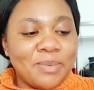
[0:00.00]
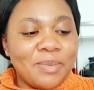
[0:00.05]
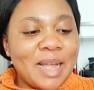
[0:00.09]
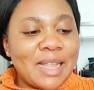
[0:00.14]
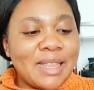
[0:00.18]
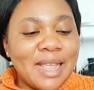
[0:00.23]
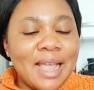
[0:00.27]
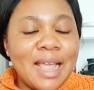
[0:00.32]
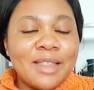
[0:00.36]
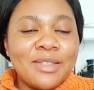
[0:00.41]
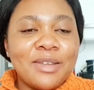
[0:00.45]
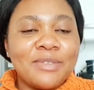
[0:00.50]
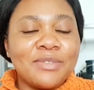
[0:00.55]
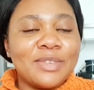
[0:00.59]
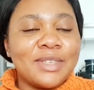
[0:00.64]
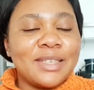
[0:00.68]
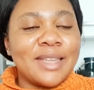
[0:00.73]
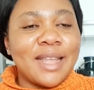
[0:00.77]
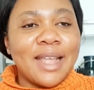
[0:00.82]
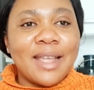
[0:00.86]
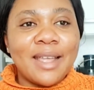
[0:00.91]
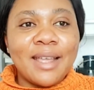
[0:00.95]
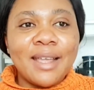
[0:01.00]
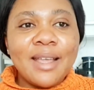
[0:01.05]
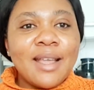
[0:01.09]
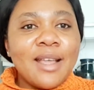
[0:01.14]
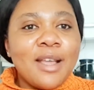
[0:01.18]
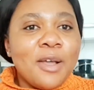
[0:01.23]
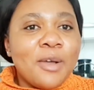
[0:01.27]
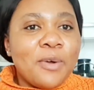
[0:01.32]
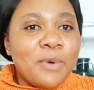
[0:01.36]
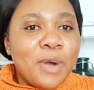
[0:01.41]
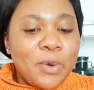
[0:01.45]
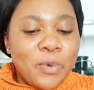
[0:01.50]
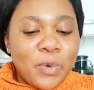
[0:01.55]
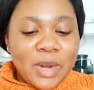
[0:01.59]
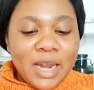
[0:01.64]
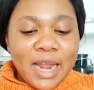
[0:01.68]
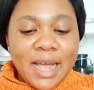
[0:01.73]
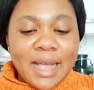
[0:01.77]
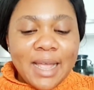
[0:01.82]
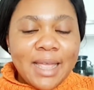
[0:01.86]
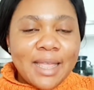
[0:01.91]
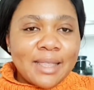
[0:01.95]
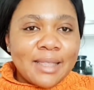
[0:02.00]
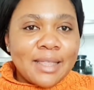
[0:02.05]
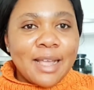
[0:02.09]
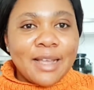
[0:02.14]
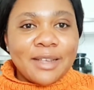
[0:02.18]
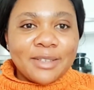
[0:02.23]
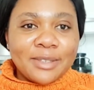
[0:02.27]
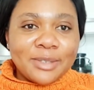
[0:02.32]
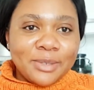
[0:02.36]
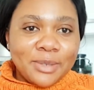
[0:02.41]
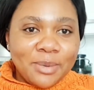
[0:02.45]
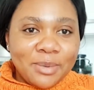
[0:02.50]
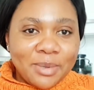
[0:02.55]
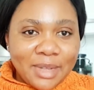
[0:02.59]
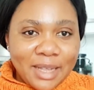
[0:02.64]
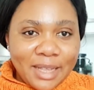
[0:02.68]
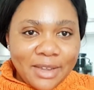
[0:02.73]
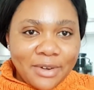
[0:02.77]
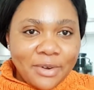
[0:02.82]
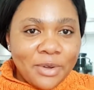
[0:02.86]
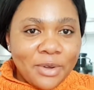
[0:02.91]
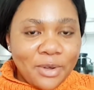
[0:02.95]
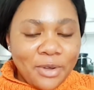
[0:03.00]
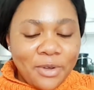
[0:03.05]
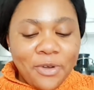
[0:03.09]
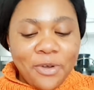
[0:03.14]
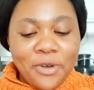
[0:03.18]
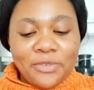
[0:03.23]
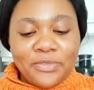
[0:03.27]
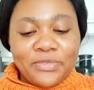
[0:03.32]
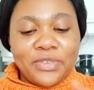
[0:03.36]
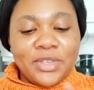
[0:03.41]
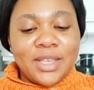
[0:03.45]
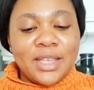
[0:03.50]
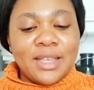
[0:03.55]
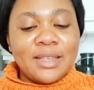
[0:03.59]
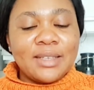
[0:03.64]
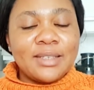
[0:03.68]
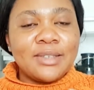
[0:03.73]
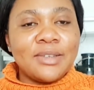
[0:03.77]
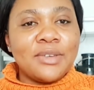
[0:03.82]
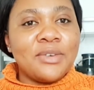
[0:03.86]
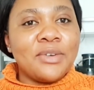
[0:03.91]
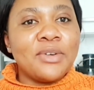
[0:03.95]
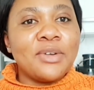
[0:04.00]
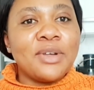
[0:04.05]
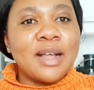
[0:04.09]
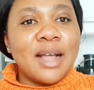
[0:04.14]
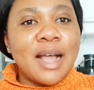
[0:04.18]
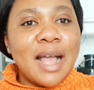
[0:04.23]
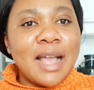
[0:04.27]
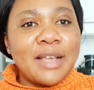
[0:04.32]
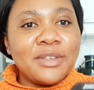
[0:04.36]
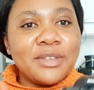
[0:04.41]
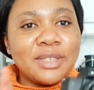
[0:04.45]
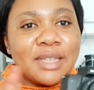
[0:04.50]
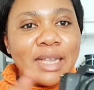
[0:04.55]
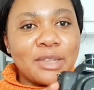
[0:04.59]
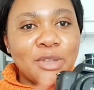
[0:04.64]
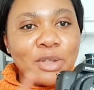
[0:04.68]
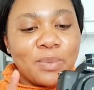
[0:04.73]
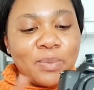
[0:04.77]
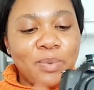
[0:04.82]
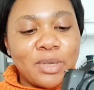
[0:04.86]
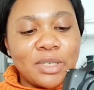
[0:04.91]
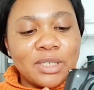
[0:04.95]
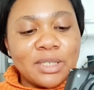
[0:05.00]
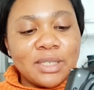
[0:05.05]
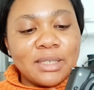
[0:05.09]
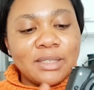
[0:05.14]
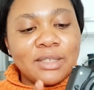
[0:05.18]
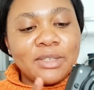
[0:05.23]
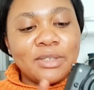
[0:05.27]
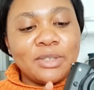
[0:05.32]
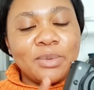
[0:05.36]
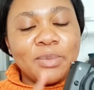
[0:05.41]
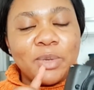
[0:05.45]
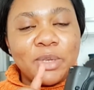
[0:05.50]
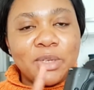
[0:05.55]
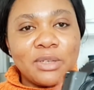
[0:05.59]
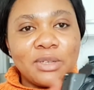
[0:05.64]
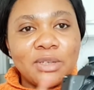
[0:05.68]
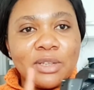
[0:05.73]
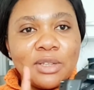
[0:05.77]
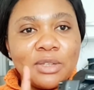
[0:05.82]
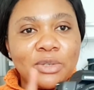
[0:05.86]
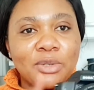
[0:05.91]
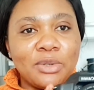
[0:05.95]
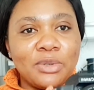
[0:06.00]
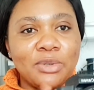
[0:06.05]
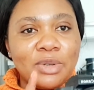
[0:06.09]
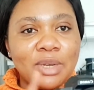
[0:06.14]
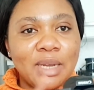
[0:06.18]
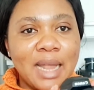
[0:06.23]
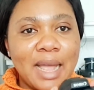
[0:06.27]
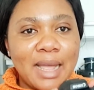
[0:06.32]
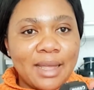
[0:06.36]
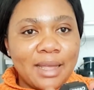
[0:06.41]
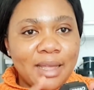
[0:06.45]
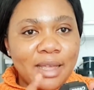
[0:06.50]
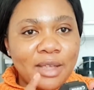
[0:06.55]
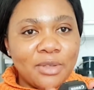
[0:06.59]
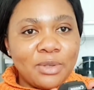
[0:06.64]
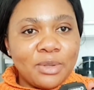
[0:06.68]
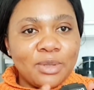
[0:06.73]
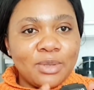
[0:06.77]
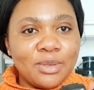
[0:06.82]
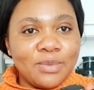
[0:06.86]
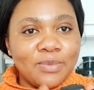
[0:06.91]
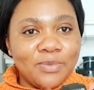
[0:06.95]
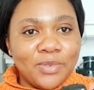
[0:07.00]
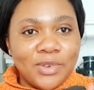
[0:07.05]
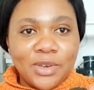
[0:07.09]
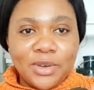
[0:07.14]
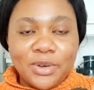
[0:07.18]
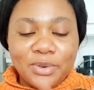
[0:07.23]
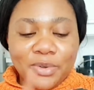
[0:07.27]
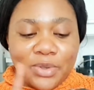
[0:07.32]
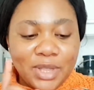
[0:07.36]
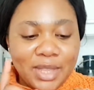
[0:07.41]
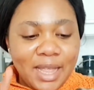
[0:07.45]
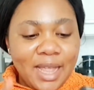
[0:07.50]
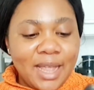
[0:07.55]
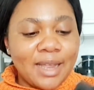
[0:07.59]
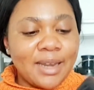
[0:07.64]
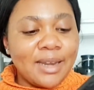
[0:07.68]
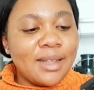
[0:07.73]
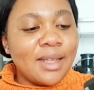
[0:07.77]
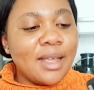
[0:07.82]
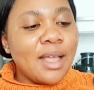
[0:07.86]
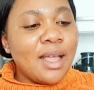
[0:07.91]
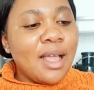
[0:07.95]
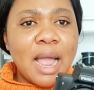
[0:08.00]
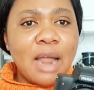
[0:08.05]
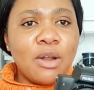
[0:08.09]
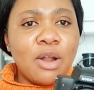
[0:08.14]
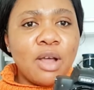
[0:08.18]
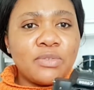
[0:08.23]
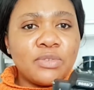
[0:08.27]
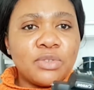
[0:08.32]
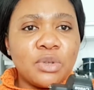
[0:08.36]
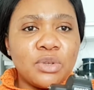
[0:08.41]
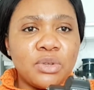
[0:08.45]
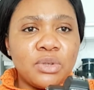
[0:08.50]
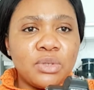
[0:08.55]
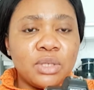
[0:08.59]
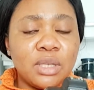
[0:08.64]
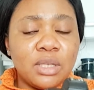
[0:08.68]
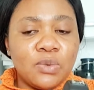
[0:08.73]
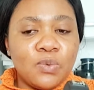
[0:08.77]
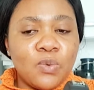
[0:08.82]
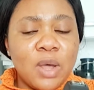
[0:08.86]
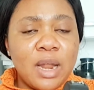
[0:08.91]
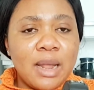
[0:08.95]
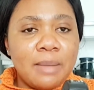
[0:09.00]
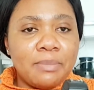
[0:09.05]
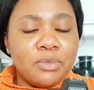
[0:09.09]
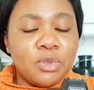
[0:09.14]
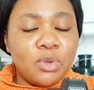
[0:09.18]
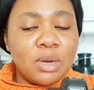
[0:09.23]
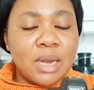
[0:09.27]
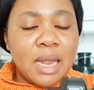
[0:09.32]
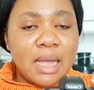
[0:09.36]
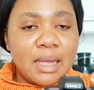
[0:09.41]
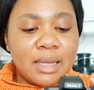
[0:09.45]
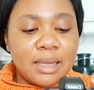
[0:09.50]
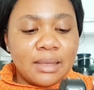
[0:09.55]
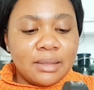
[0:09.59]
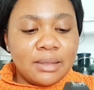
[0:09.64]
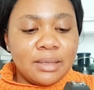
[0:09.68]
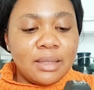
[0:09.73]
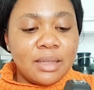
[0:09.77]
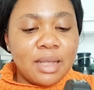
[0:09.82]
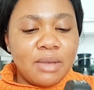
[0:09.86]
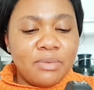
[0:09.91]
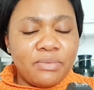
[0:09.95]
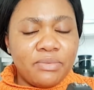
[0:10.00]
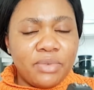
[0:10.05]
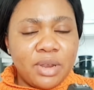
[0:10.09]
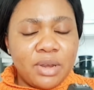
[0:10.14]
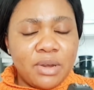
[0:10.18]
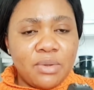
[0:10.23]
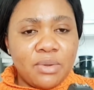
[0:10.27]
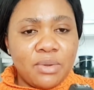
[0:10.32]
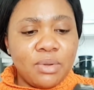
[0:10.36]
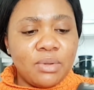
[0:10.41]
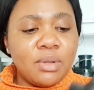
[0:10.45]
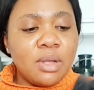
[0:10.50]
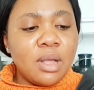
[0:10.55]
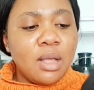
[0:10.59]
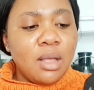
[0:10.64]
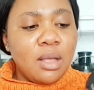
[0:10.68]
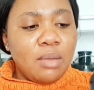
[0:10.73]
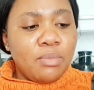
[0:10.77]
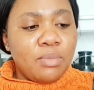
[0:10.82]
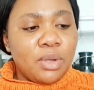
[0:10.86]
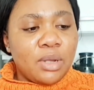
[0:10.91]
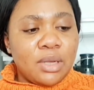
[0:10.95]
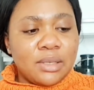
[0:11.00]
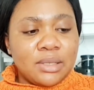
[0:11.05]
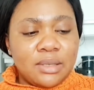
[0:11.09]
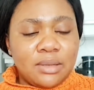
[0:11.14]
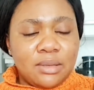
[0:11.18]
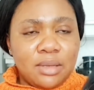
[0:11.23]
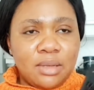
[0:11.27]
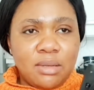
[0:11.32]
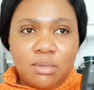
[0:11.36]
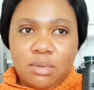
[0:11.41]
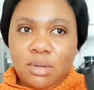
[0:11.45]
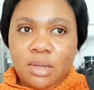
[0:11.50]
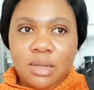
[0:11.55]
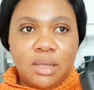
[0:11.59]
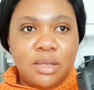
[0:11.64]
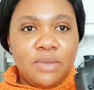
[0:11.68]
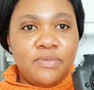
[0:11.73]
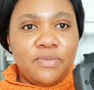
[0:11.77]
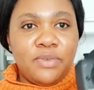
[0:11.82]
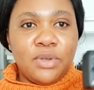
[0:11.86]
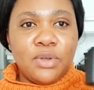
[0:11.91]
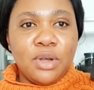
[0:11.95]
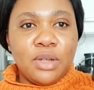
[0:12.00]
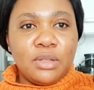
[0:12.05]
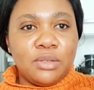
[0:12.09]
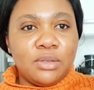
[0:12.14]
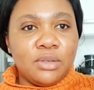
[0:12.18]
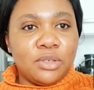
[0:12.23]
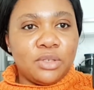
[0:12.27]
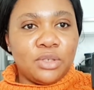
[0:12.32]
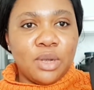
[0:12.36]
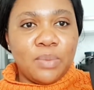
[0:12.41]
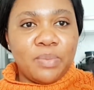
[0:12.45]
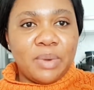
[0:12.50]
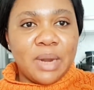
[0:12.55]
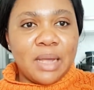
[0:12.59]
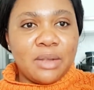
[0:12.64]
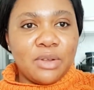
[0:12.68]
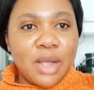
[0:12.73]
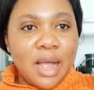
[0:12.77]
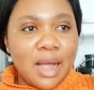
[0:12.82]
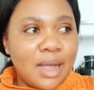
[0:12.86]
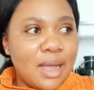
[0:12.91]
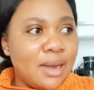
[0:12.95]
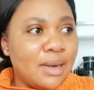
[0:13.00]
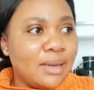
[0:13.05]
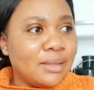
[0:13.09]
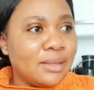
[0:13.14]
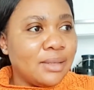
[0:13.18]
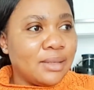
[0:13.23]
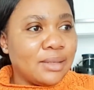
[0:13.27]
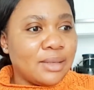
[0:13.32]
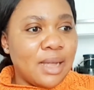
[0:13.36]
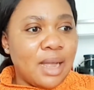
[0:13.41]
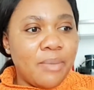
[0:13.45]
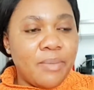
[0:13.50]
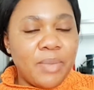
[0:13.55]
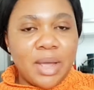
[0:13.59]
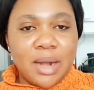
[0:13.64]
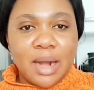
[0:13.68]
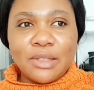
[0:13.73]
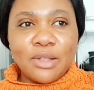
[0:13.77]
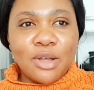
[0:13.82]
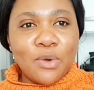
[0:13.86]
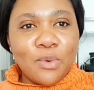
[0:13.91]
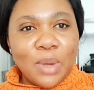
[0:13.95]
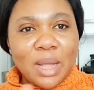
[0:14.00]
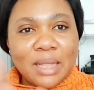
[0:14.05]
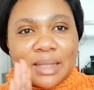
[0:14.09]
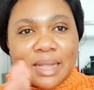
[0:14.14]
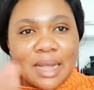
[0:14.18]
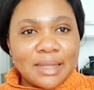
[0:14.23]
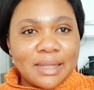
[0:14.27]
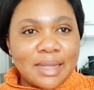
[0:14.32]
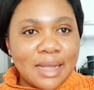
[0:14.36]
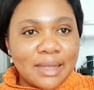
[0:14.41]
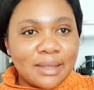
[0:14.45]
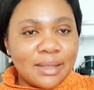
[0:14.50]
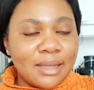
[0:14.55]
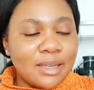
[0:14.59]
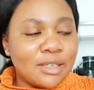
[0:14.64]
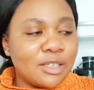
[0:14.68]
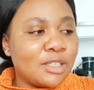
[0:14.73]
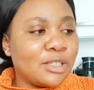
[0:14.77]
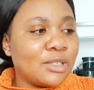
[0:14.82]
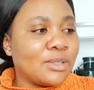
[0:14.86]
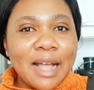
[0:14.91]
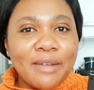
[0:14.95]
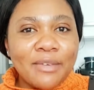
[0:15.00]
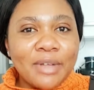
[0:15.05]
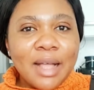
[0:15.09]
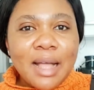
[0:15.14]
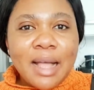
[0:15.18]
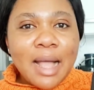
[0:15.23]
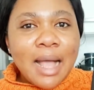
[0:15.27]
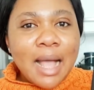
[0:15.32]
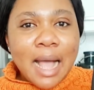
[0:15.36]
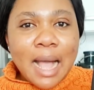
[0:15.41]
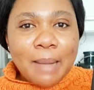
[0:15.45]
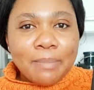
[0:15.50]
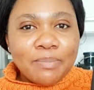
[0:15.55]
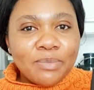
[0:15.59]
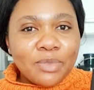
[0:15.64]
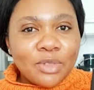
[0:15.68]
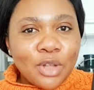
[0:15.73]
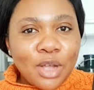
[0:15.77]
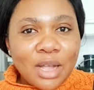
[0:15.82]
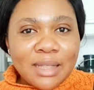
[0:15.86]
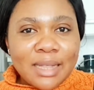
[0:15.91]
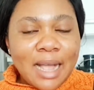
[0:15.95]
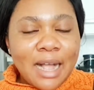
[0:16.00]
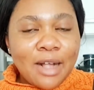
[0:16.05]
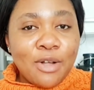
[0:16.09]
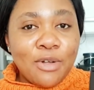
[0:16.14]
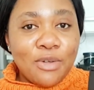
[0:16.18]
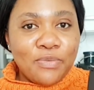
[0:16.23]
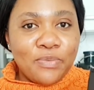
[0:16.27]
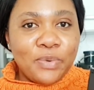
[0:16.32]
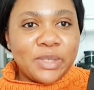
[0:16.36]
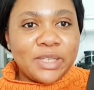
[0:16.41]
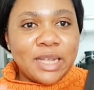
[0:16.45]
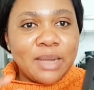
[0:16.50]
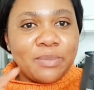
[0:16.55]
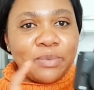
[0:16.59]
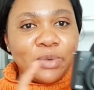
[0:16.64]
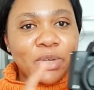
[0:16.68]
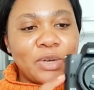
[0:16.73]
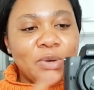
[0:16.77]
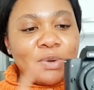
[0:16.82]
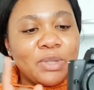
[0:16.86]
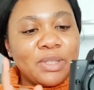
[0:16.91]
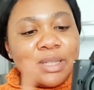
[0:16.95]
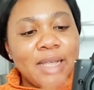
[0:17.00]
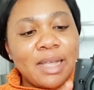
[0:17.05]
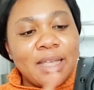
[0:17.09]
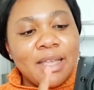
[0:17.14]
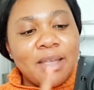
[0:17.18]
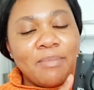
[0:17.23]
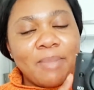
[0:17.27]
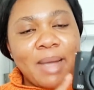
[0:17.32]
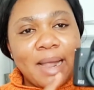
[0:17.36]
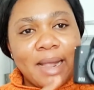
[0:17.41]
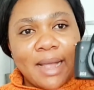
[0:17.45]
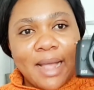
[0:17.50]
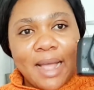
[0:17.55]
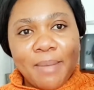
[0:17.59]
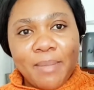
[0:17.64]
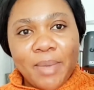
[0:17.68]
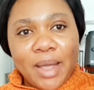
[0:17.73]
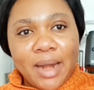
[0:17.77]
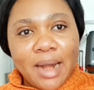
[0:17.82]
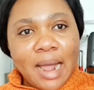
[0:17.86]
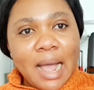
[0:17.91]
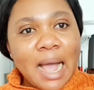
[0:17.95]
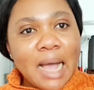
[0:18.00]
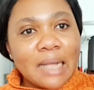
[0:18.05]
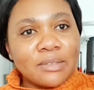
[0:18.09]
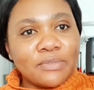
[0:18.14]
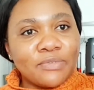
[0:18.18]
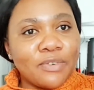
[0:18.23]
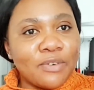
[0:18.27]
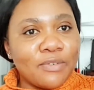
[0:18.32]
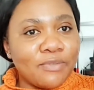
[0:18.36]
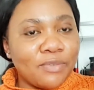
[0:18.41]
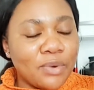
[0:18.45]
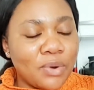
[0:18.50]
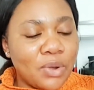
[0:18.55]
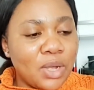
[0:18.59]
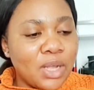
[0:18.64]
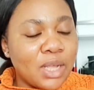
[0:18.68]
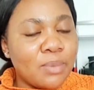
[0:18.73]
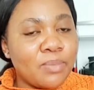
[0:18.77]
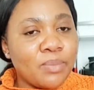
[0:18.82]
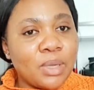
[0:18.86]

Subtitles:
But at the end of the day, when we now enter into, COVID, so I use that opportunity to be using it to do like a YouTube video. Then I love to use it when I'm doing like a sit-down video, because if you go to shop now, you are carrying this camera, I don't want that attention. So I'm not that comfortable, taking my camera out for vlogging.